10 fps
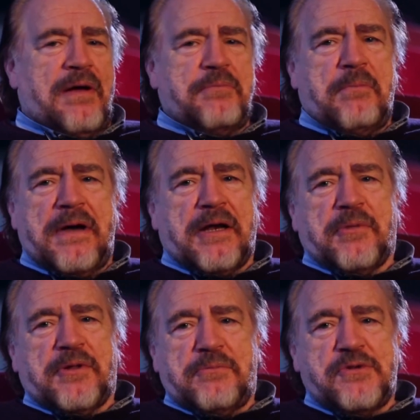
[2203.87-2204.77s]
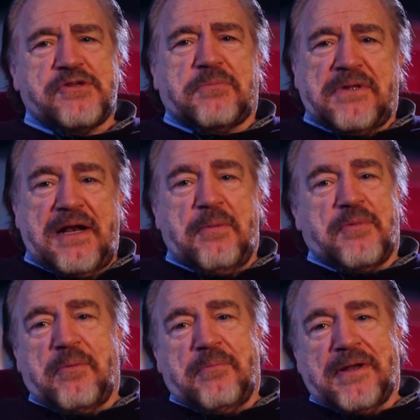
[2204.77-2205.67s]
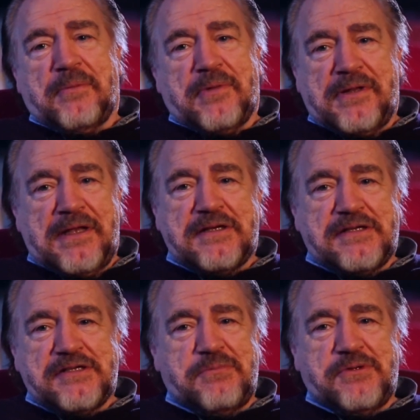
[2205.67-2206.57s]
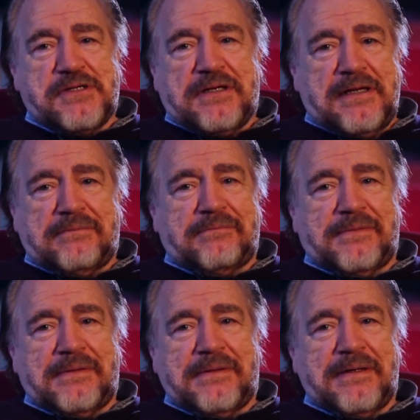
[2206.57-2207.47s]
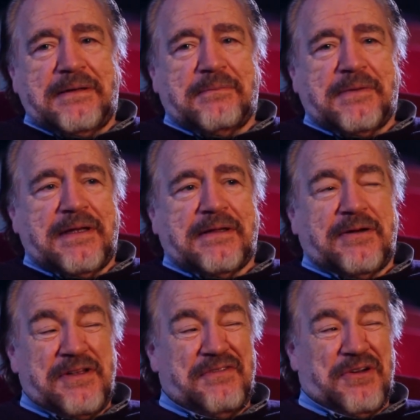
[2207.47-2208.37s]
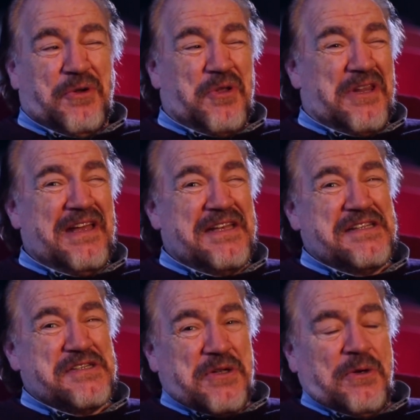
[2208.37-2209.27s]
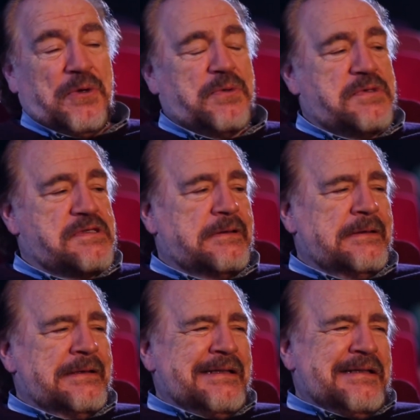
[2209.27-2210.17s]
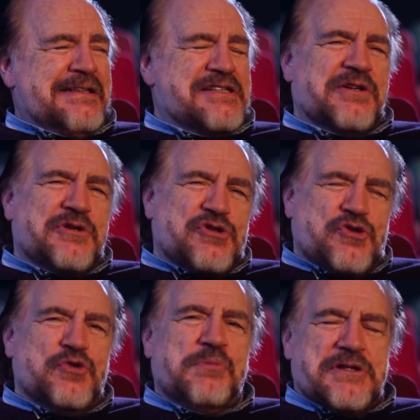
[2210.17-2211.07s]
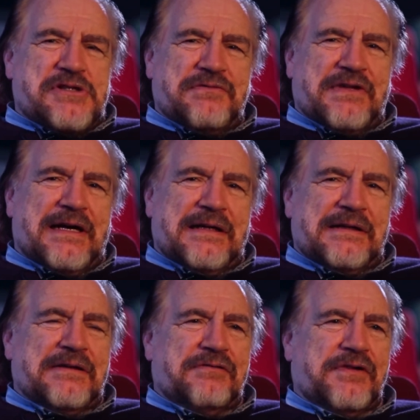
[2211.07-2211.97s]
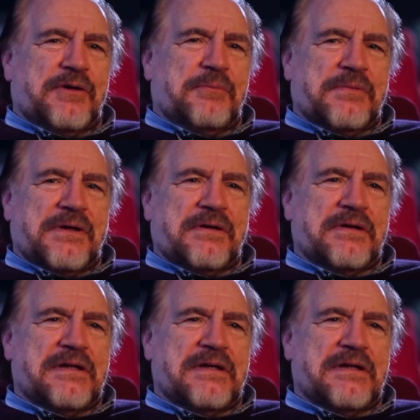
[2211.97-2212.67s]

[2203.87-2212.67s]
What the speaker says: I'm not mad about the music, but then I'm not mad about the 80s music. I didn't like that, or even a lot of the 80s clothes. There's not too much of that in the film, you know.